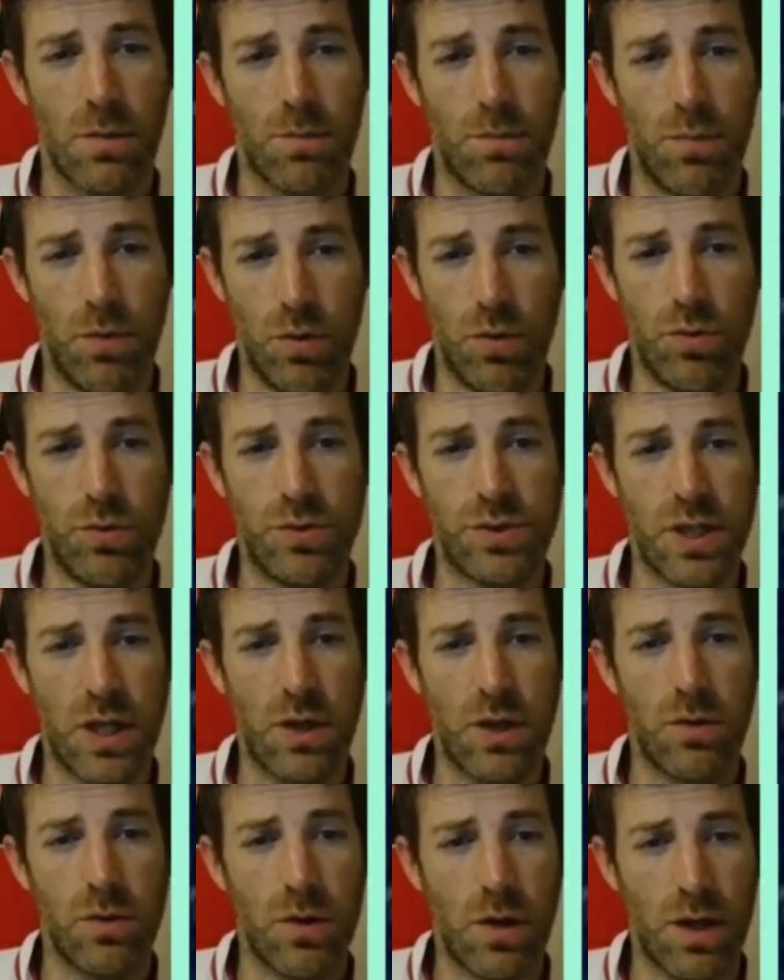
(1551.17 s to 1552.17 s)
but
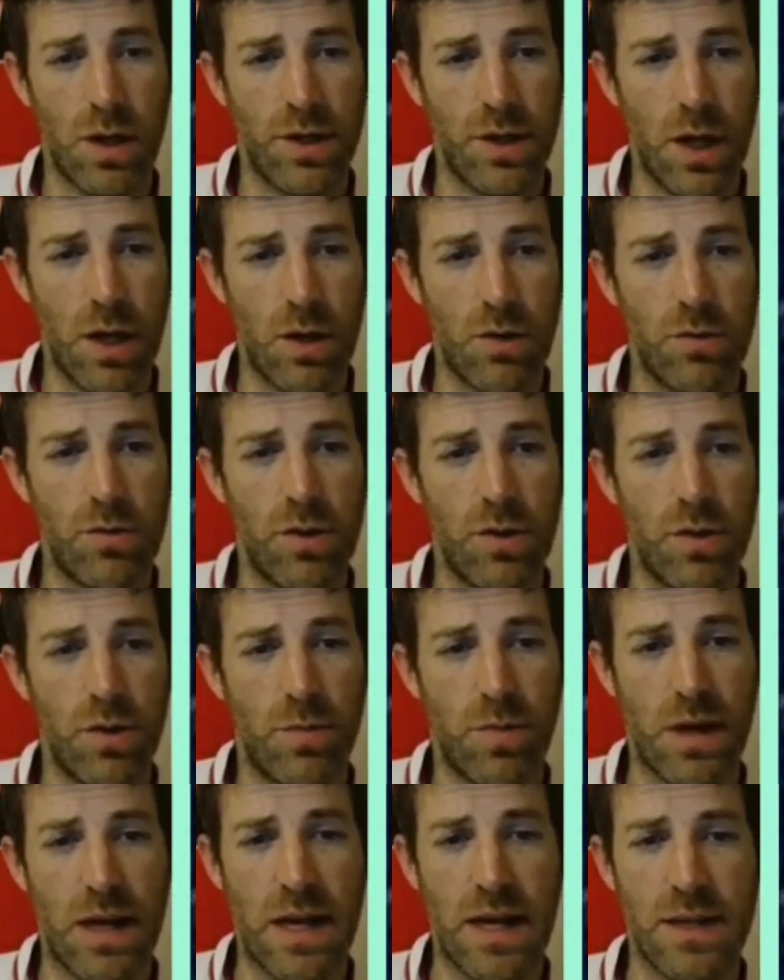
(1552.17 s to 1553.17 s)
also I know that the
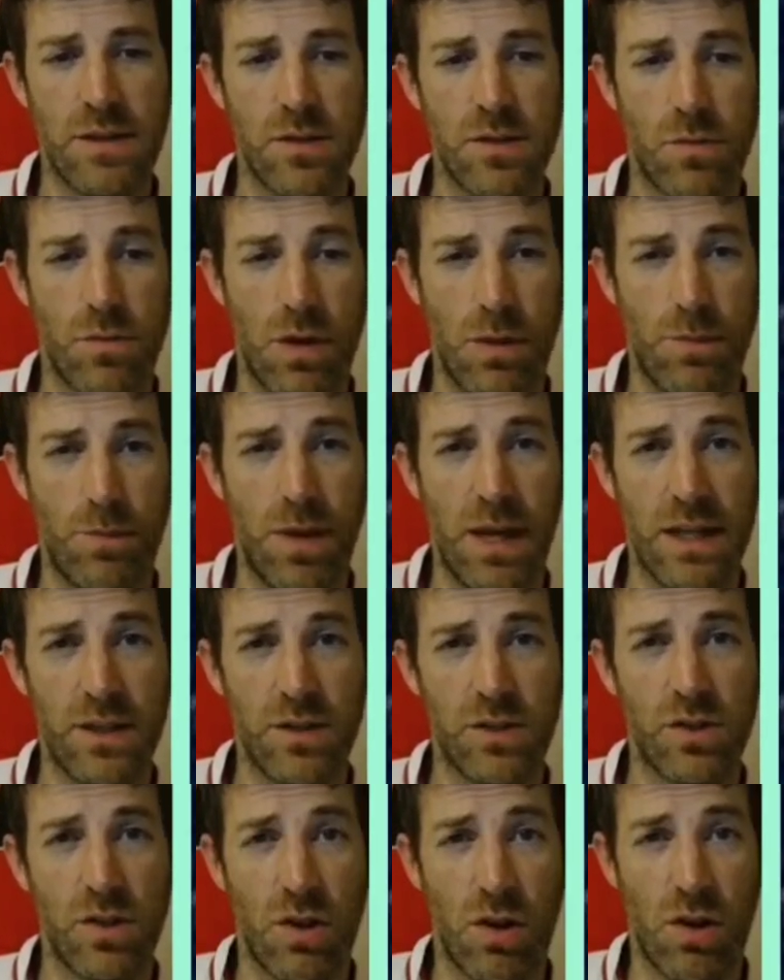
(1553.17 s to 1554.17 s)
players on my
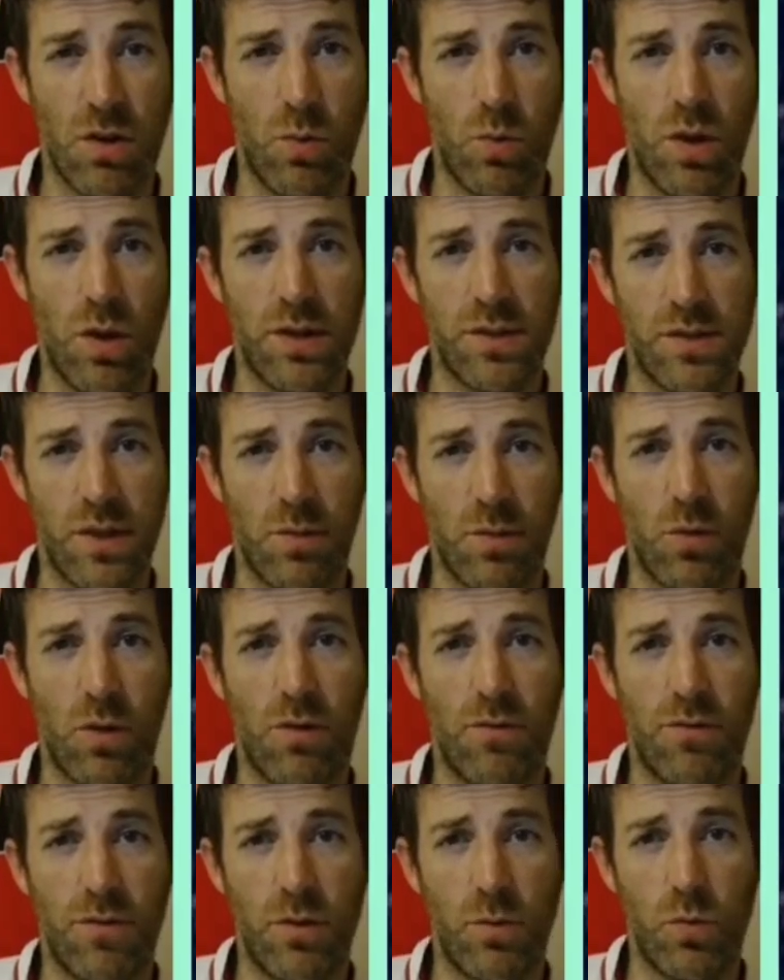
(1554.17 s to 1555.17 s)
bench are ones that I'm
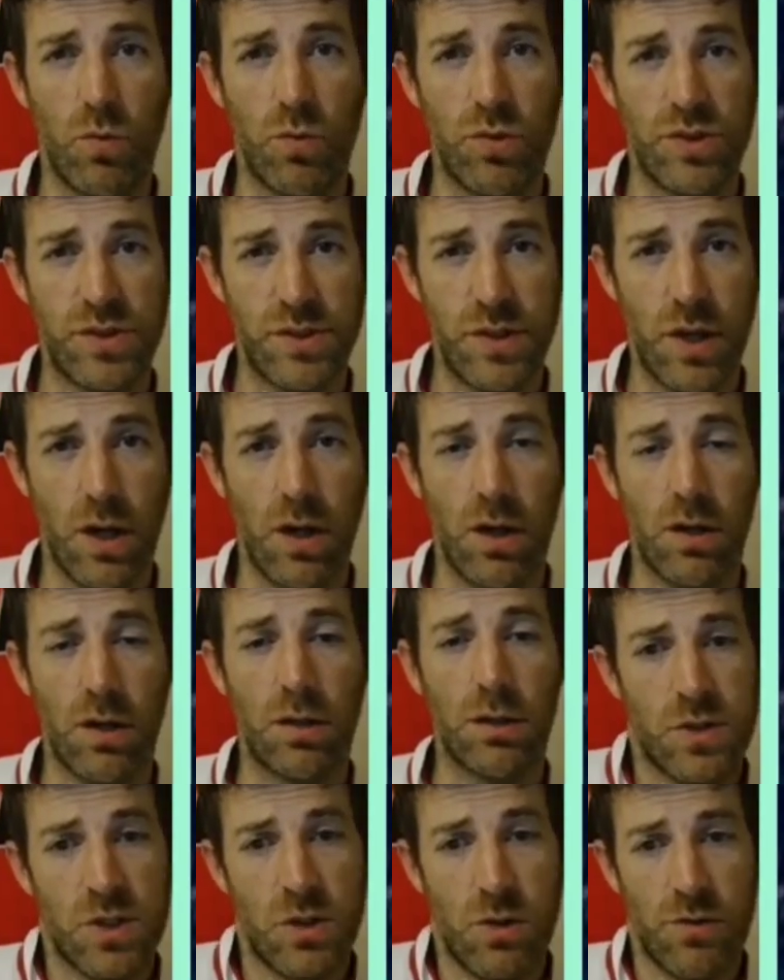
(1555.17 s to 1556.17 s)
confident will start.
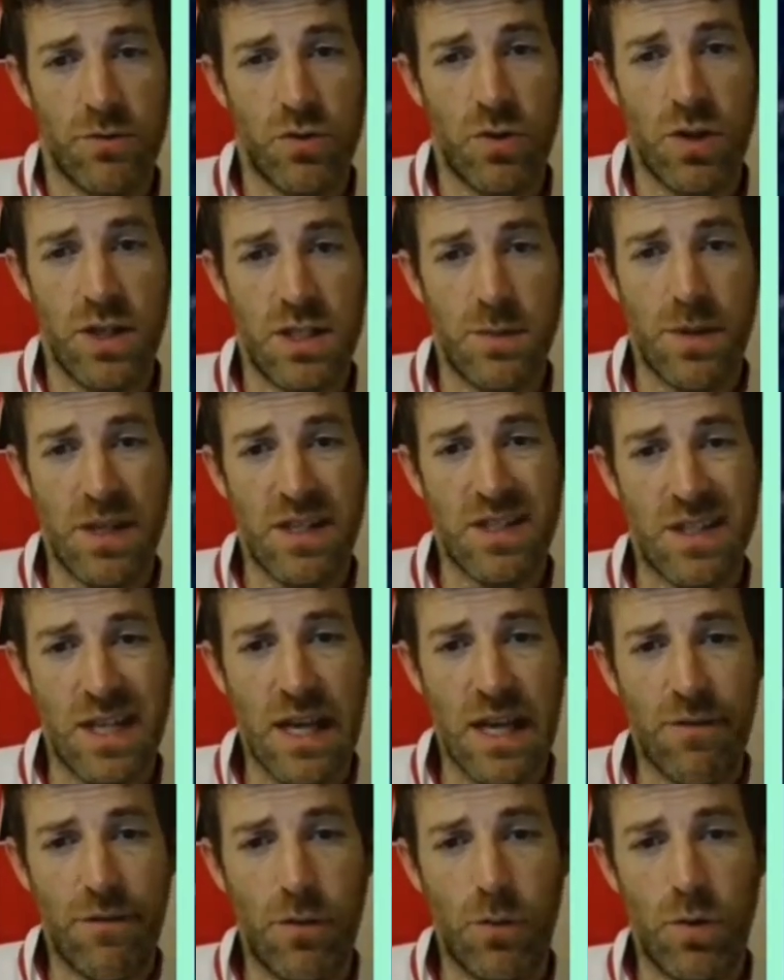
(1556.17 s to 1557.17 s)
So I've tried to be
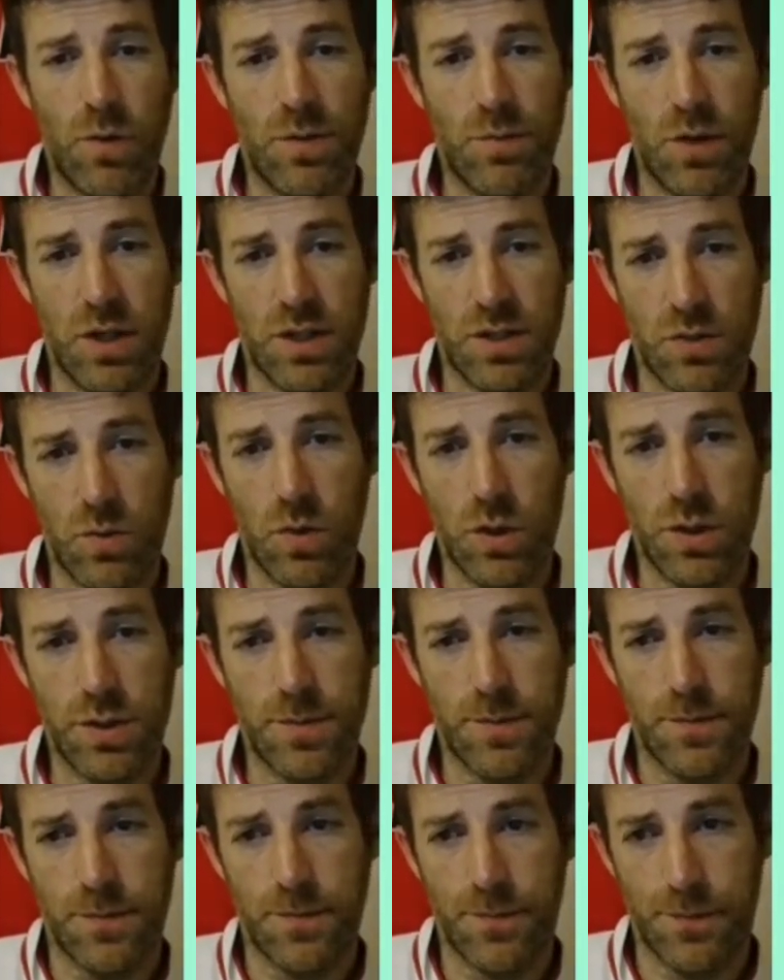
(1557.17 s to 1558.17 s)
safer with my squad
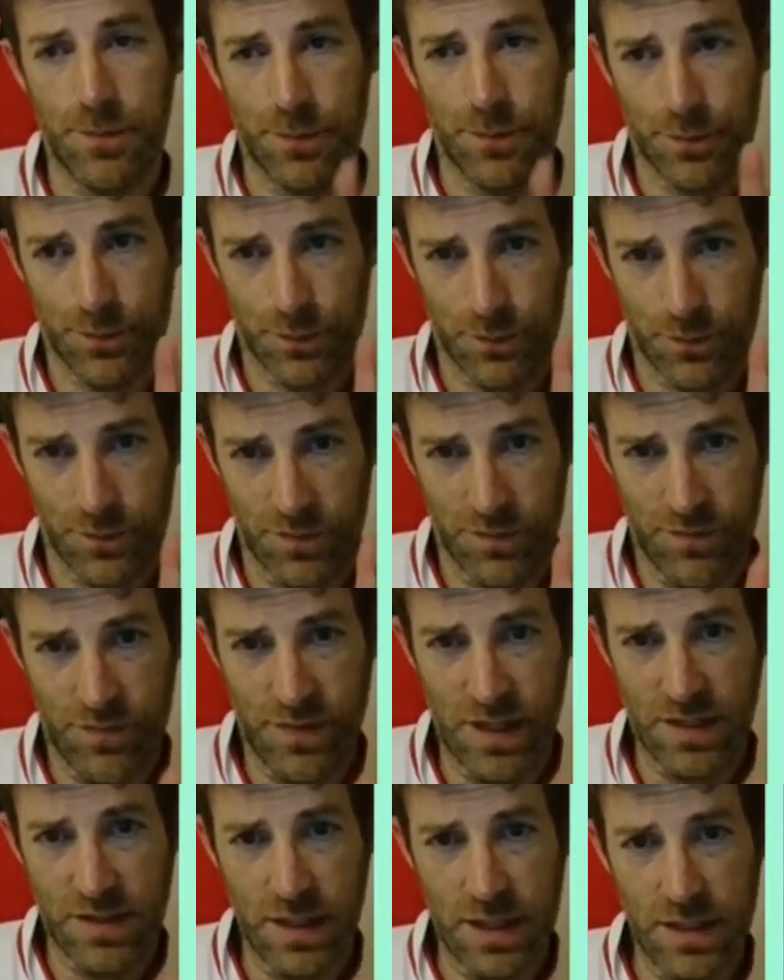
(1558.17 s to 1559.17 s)

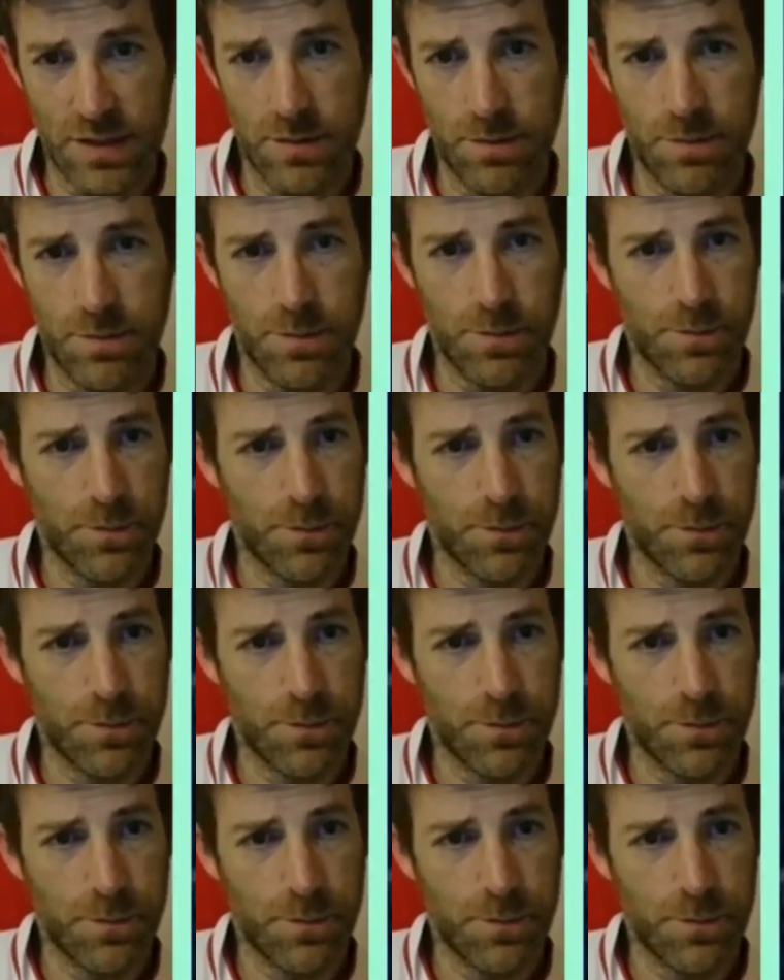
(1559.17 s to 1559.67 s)
this season.